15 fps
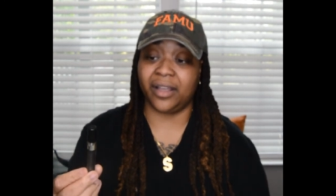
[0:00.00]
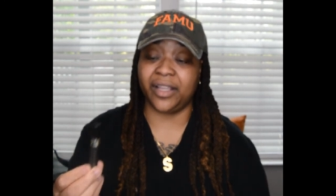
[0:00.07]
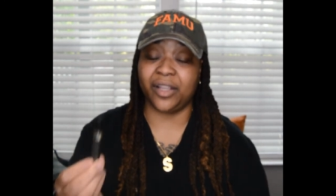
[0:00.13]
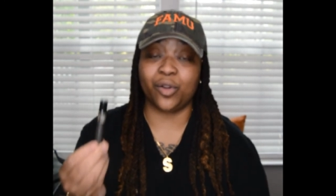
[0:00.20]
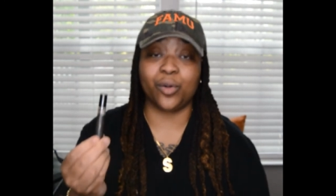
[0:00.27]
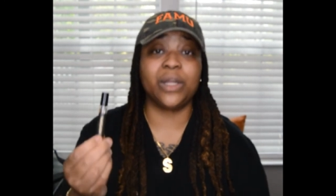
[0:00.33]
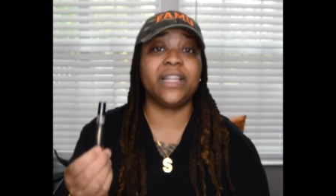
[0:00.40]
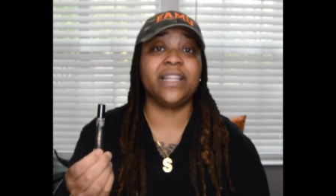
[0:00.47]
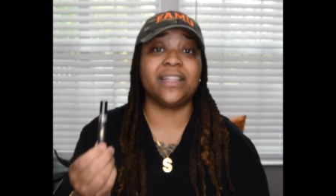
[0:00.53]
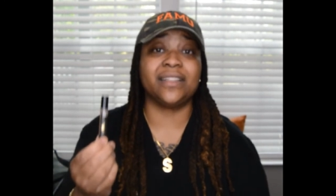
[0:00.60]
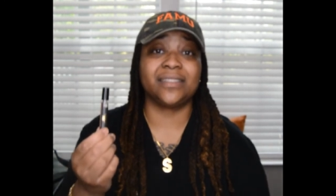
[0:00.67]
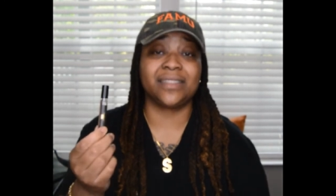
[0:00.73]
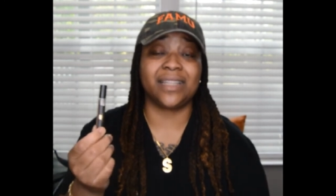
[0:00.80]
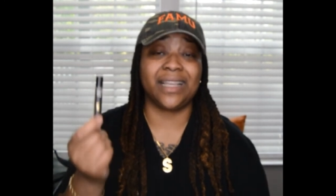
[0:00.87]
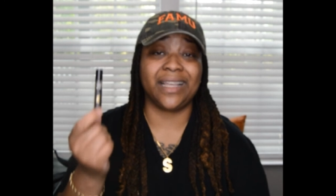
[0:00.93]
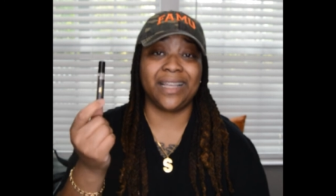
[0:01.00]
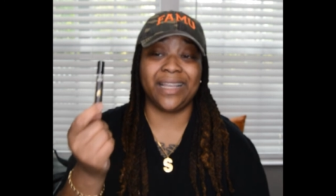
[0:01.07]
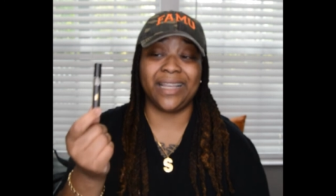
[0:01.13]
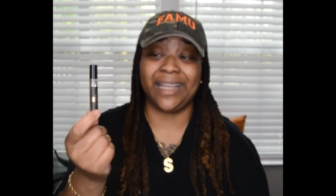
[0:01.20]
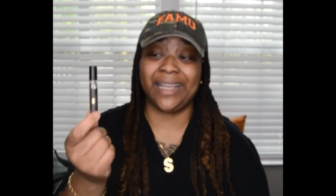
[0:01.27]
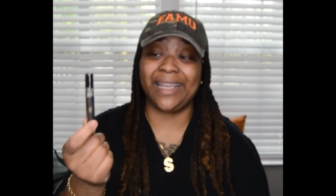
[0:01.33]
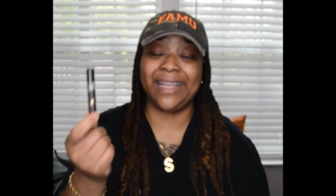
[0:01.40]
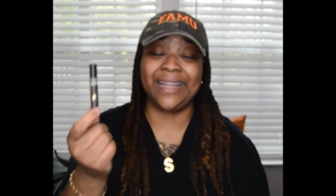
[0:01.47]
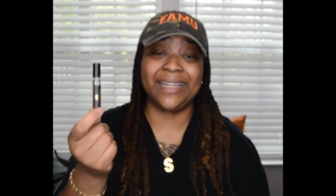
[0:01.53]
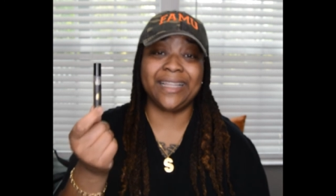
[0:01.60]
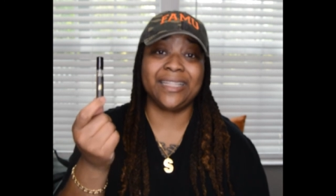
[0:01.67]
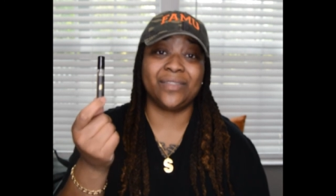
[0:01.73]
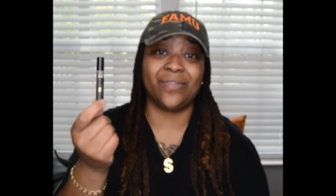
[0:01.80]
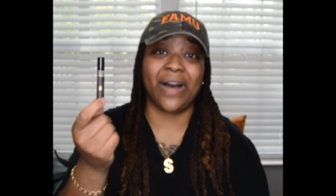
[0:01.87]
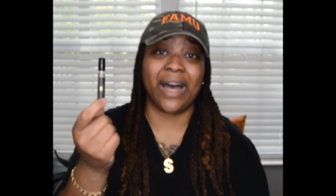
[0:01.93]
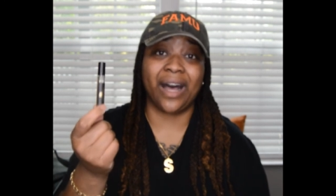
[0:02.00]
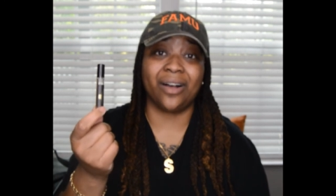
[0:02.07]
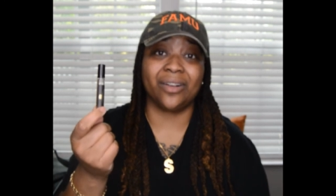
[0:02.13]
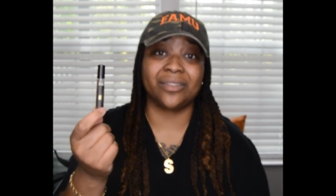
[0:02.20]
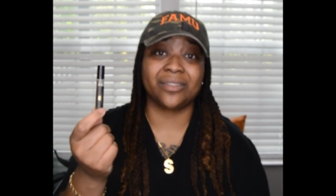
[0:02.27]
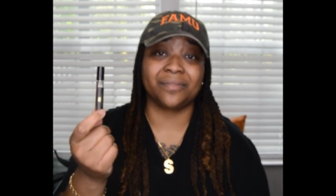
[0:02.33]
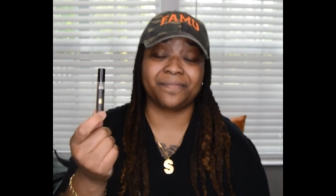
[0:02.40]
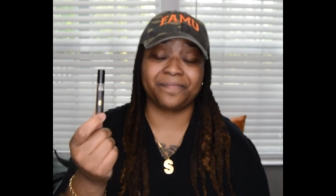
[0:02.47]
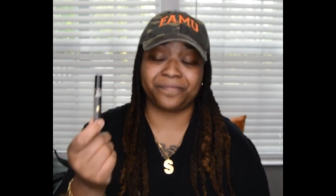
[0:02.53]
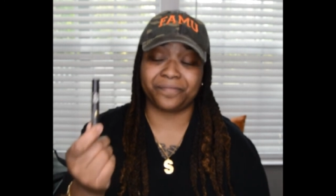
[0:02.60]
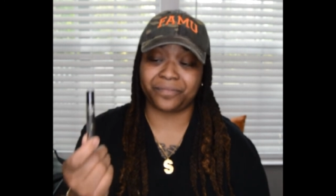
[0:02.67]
ingredients in these vials.